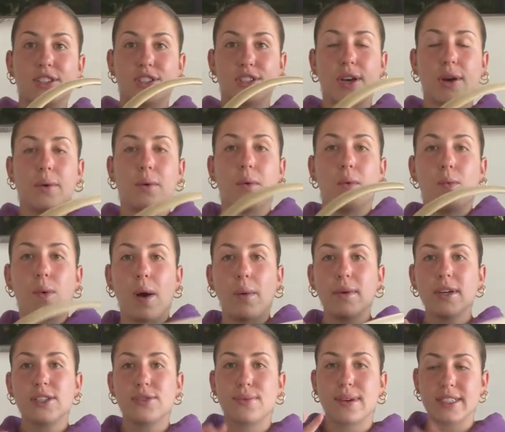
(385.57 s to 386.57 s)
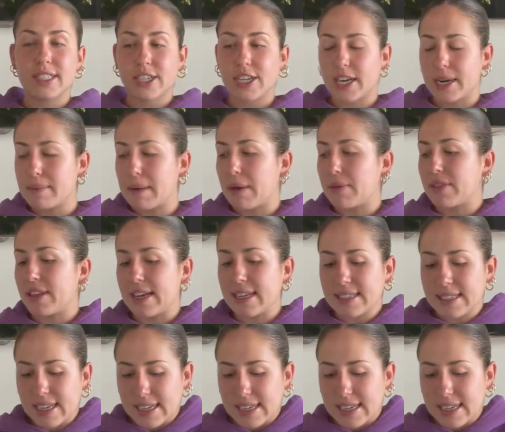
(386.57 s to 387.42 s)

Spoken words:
So what was really good about this